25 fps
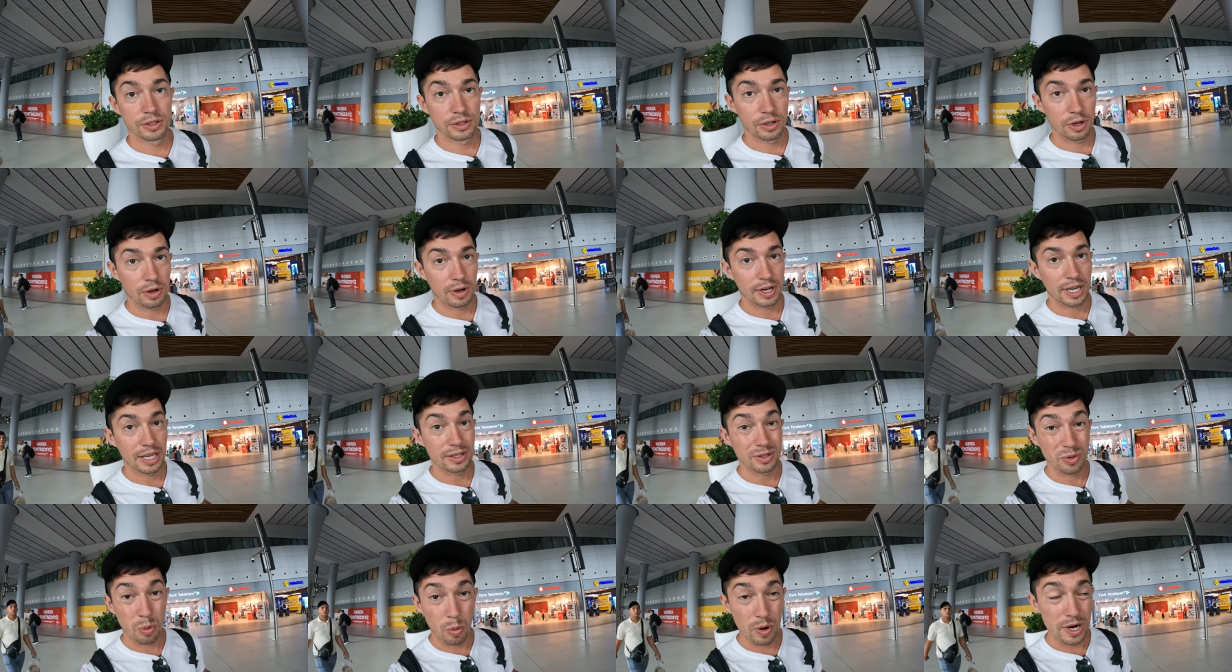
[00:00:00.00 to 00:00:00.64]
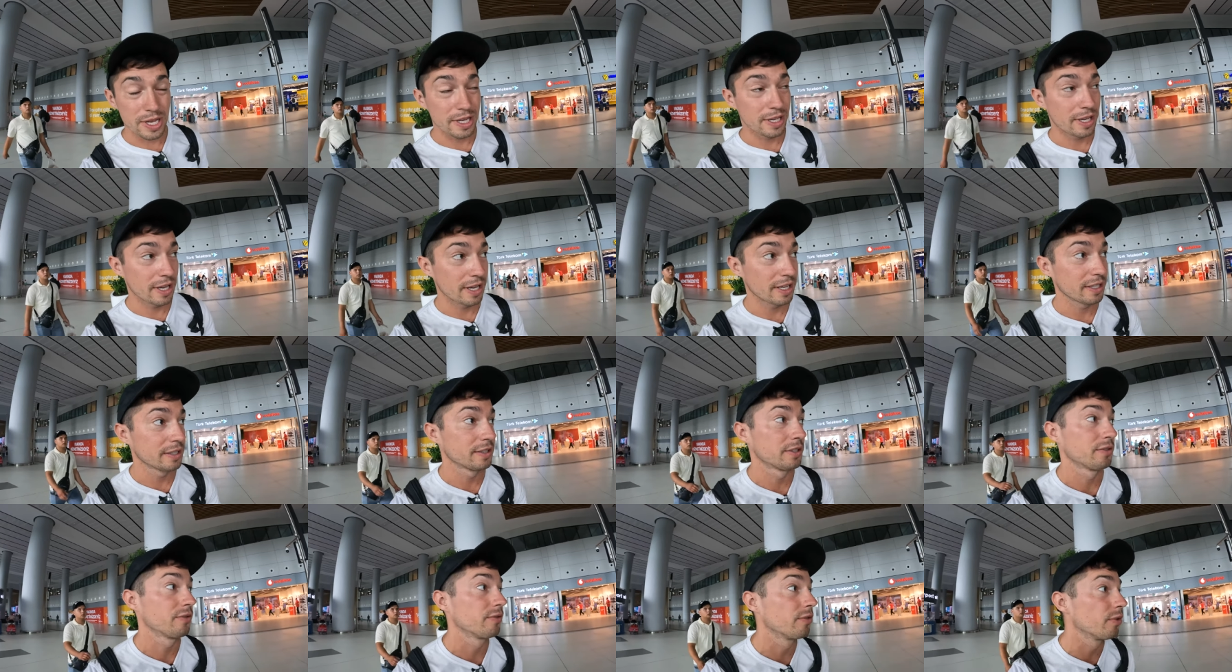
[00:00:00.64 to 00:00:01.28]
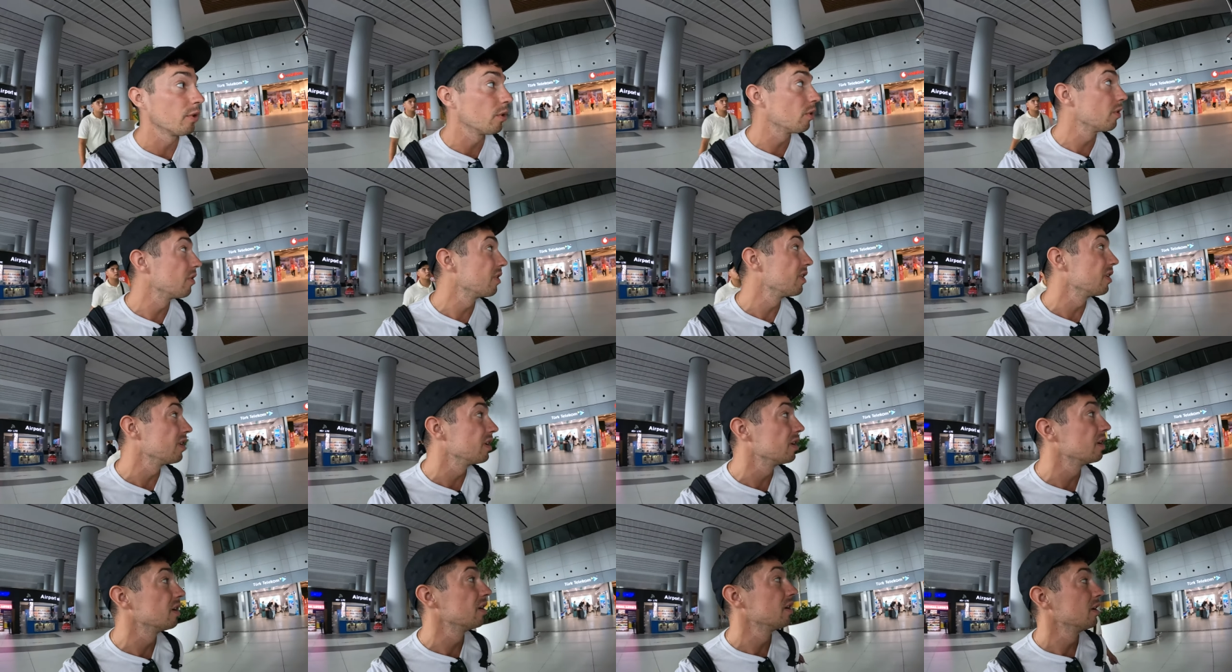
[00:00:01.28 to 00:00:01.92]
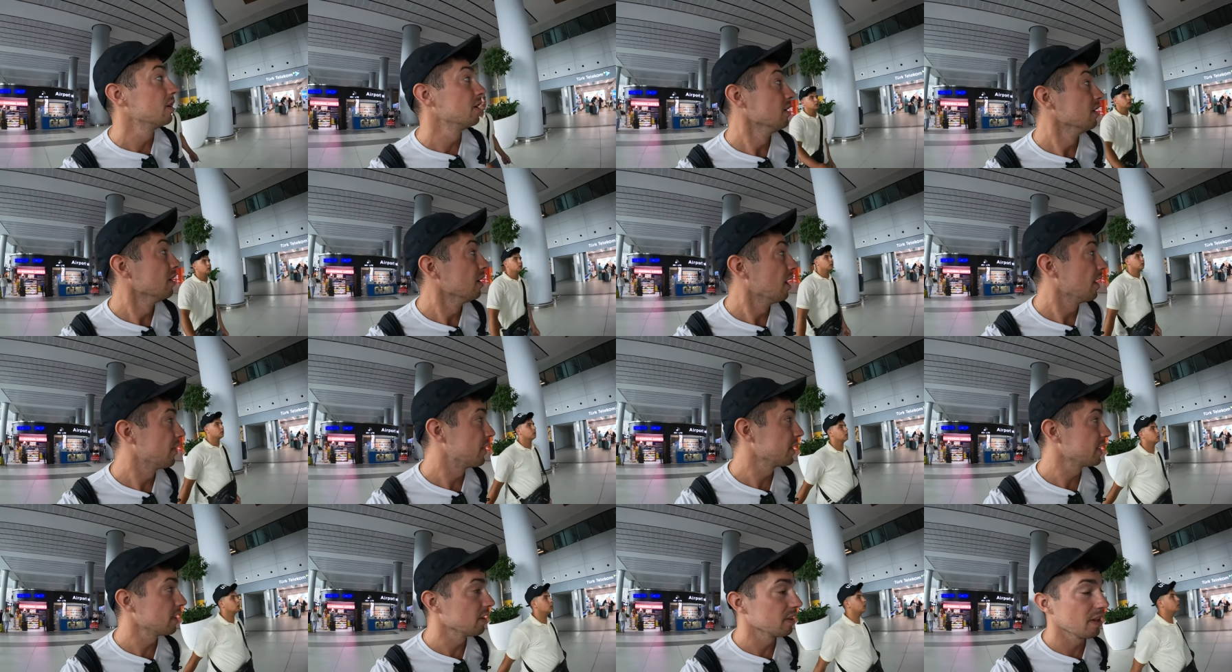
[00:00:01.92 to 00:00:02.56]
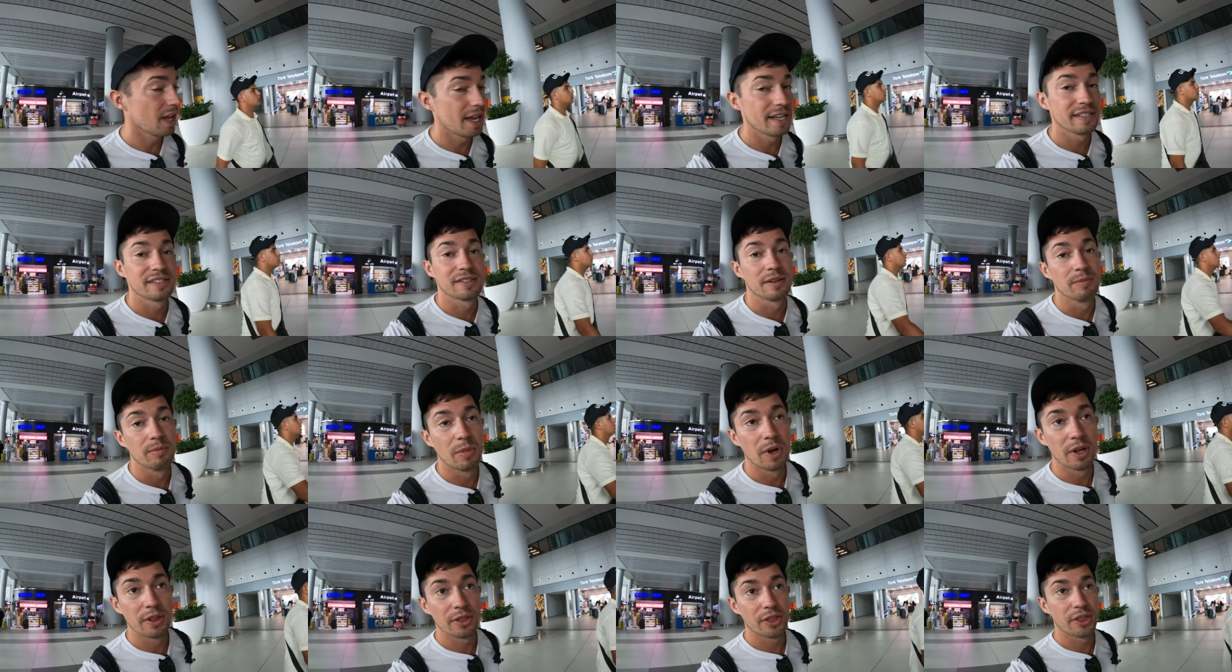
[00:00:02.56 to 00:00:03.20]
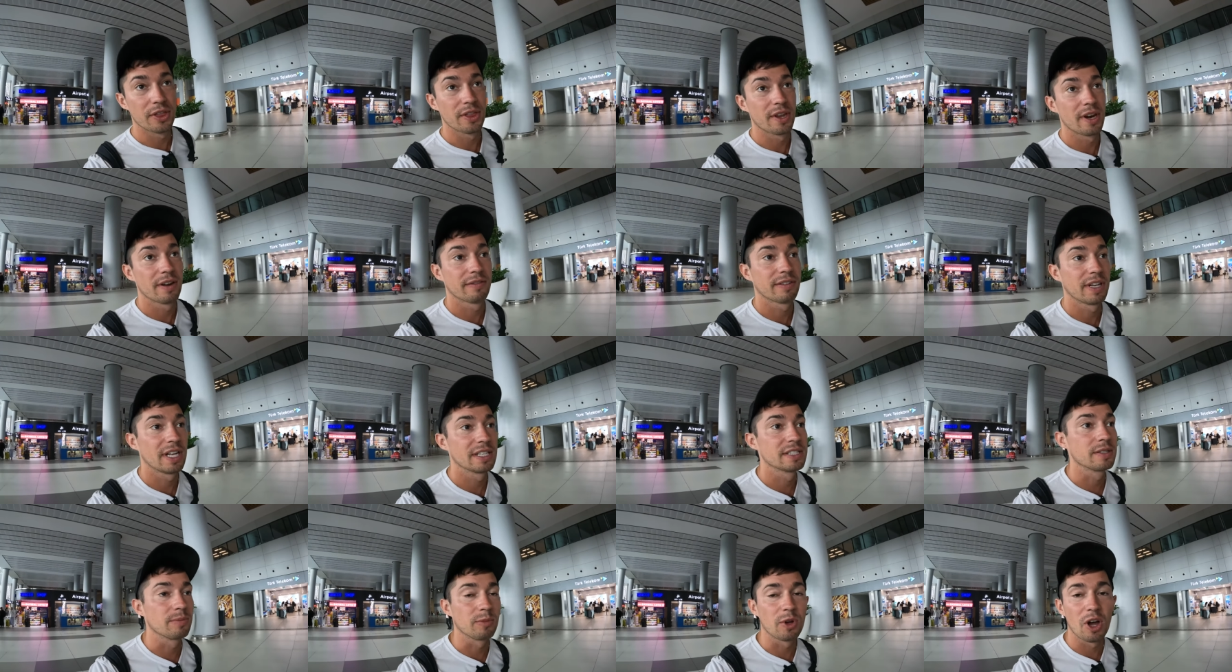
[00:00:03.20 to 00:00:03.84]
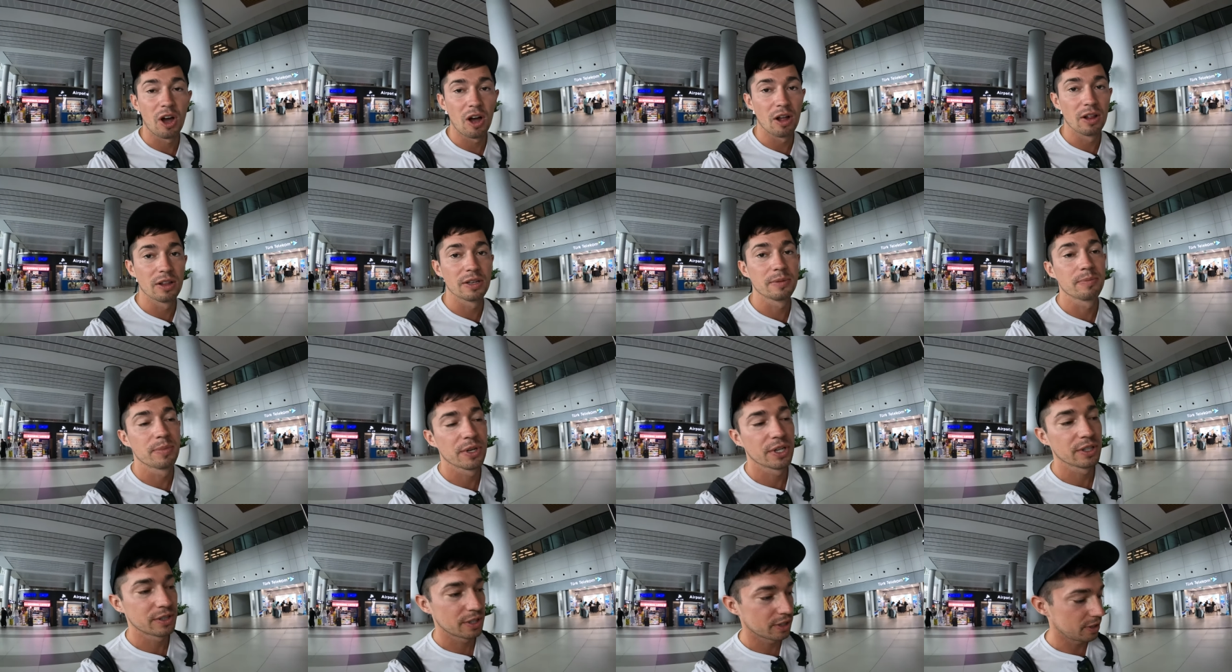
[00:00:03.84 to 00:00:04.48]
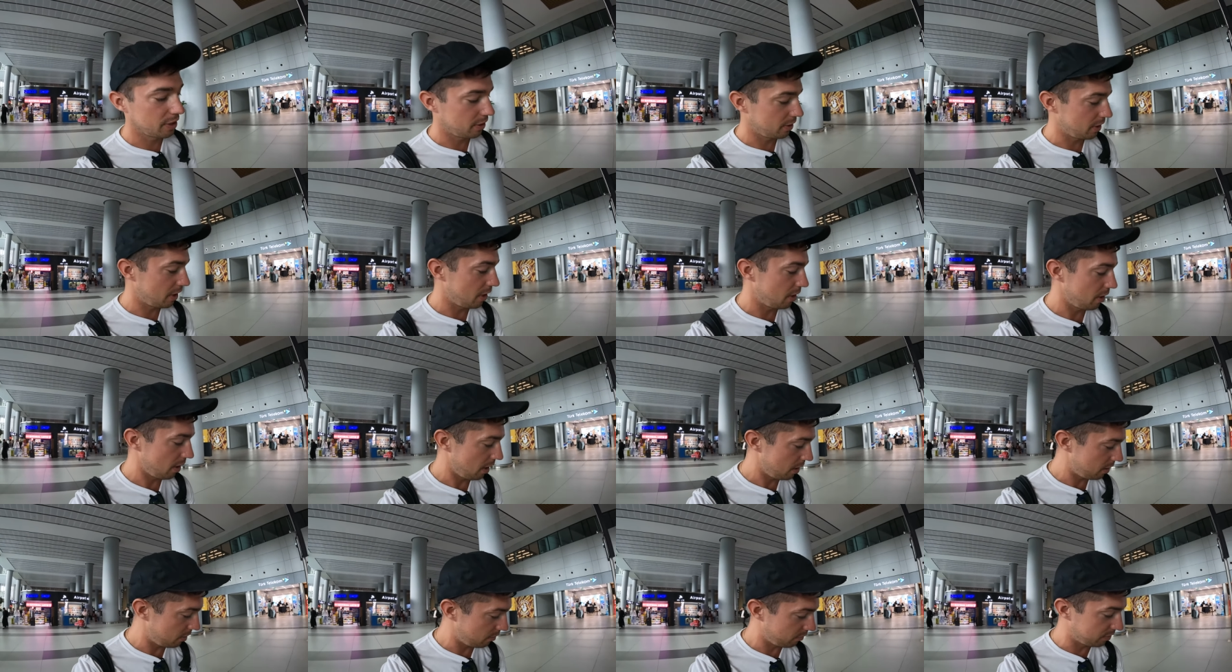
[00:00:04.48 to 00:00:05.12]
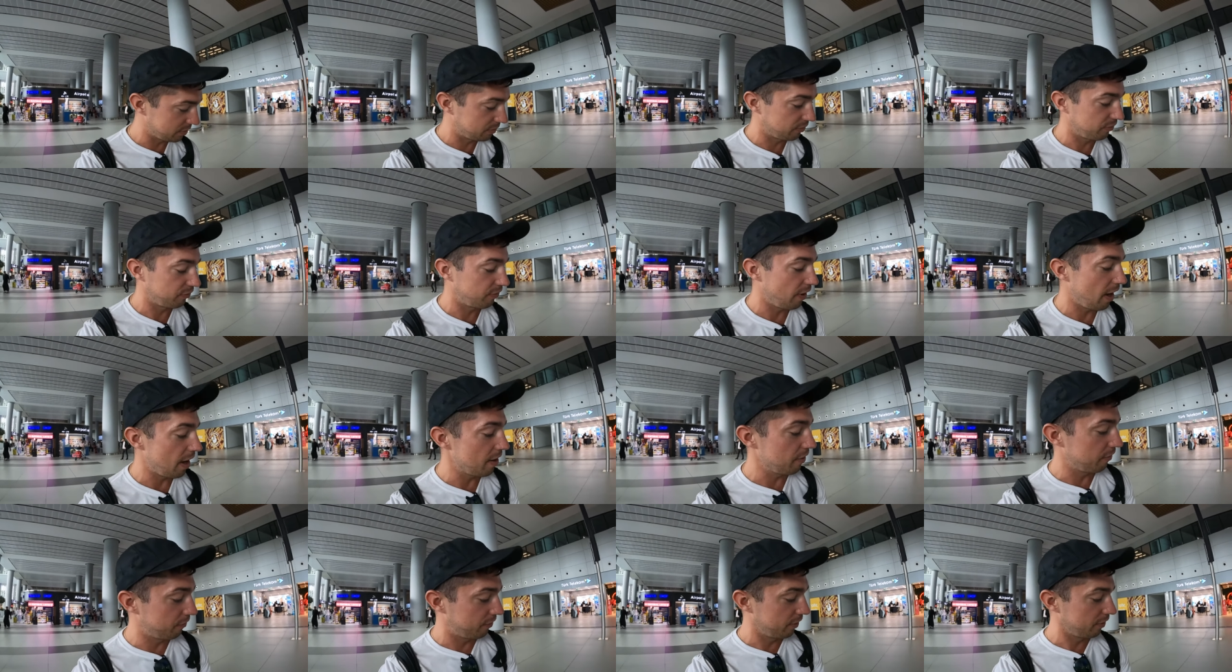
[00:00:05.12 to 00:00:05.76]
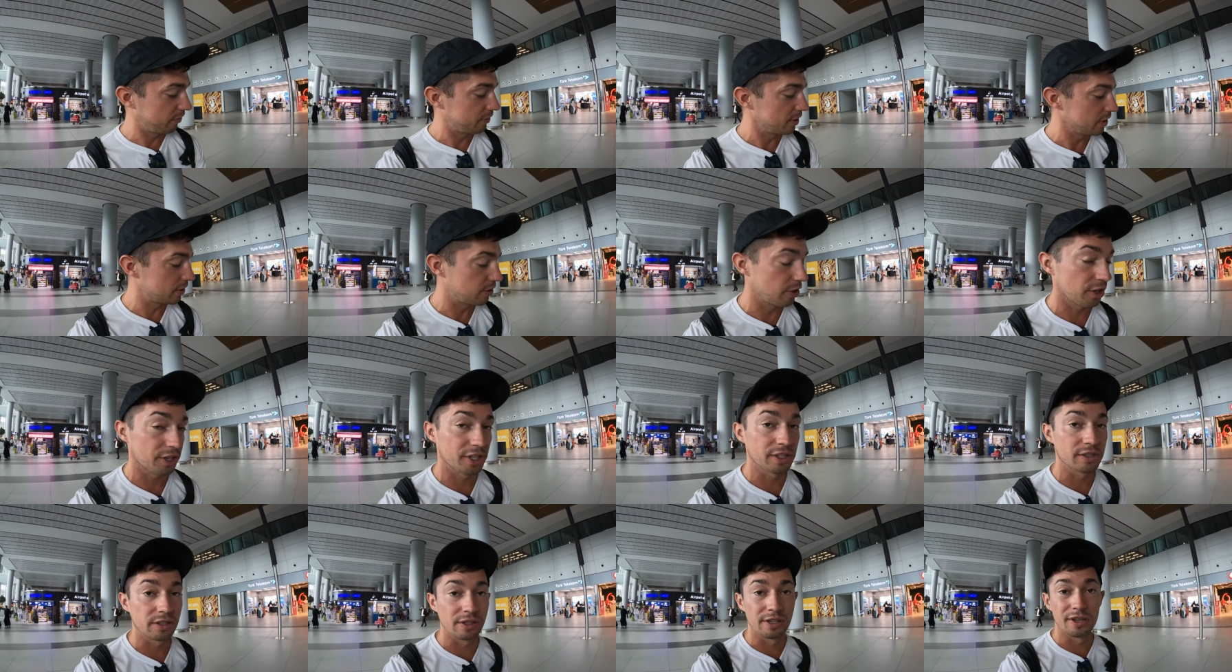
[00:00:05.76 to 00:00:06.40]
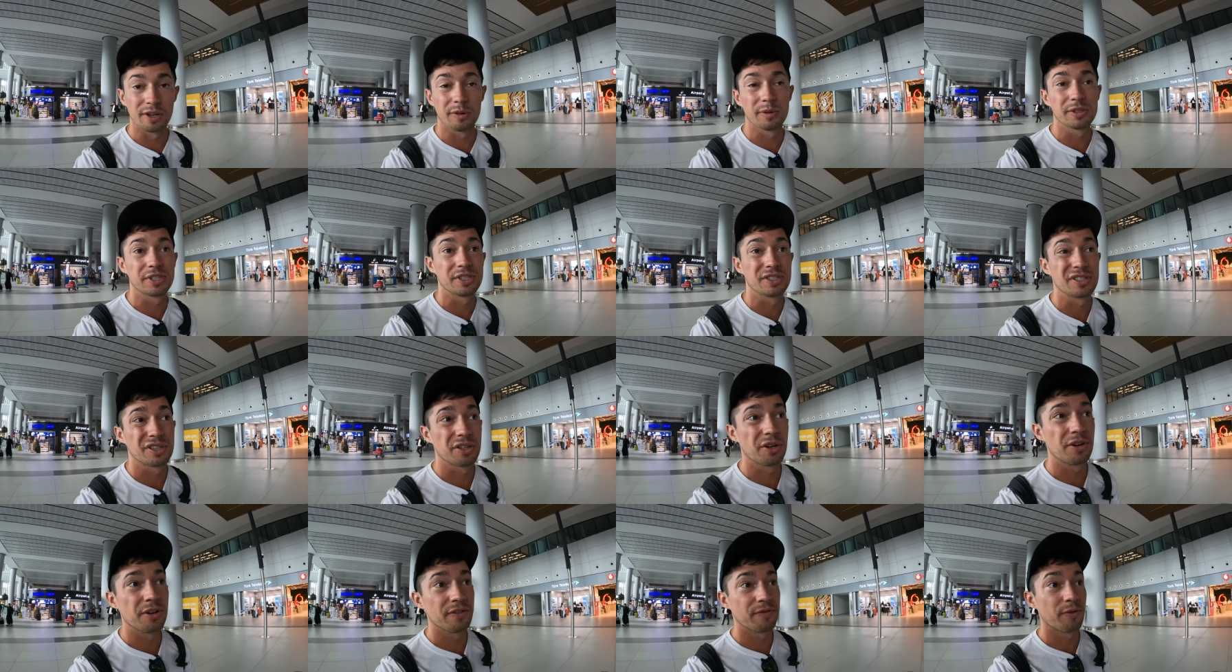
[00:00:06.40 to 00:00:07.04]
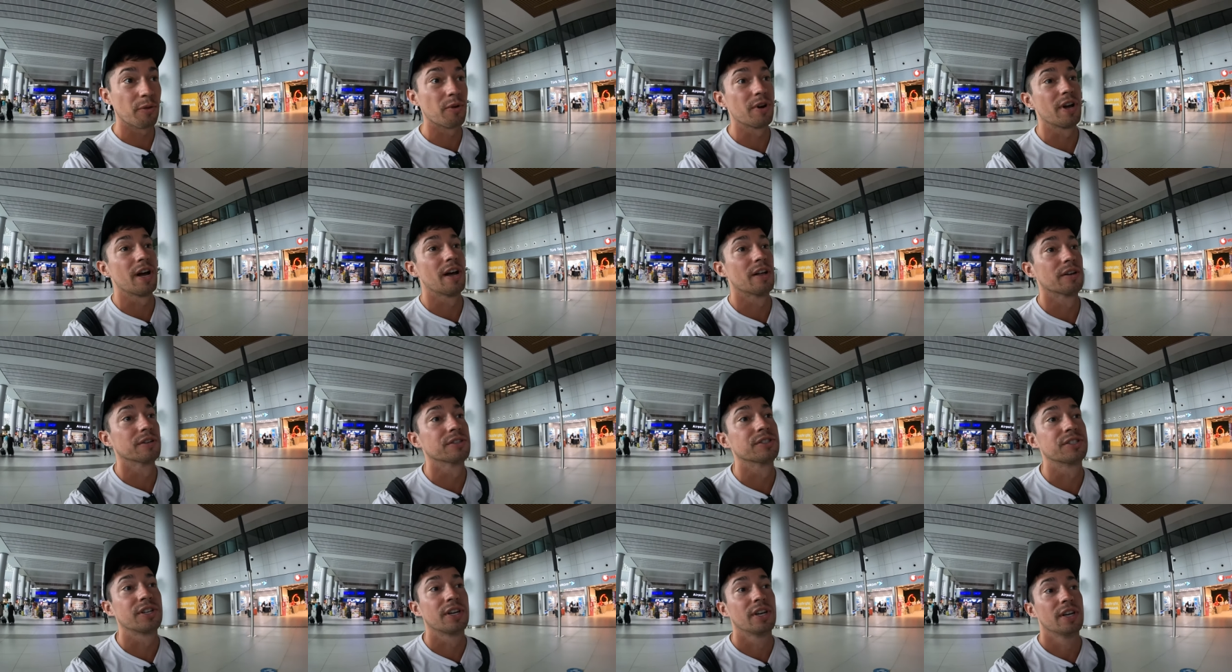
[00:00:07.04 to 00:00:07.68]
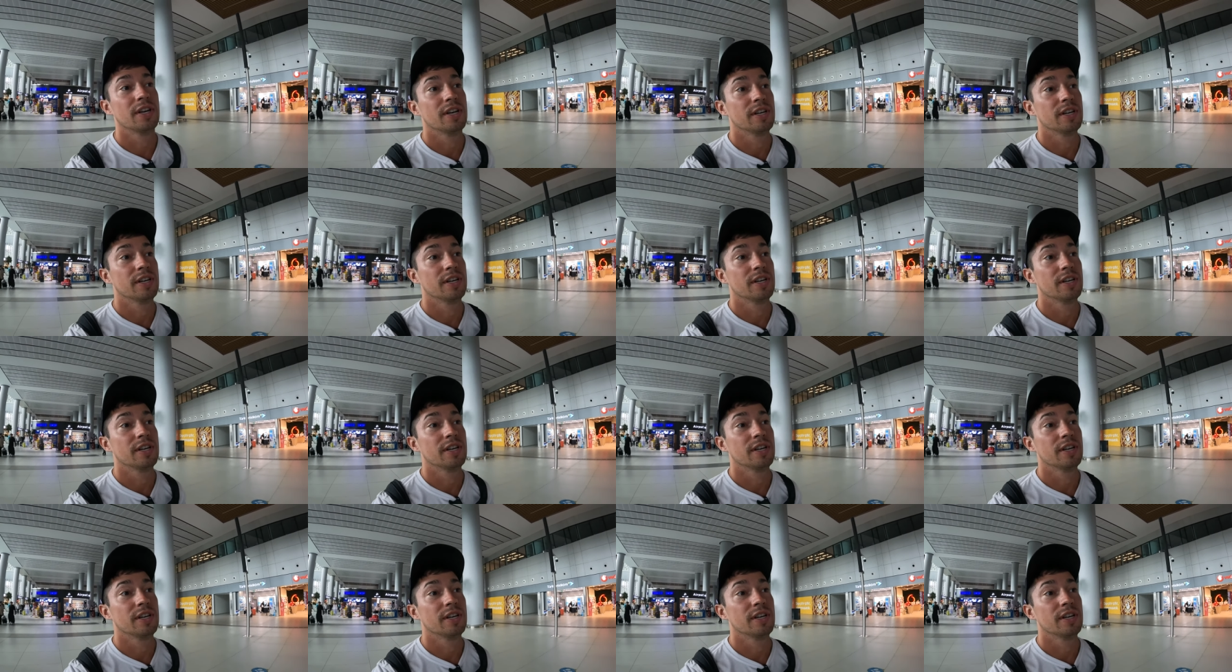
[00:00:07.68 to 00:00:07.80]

So I got 20 gigs for, I think it lasts a month, and then I've got some calling built into there, and it was 550 Turkish lira, which is $34.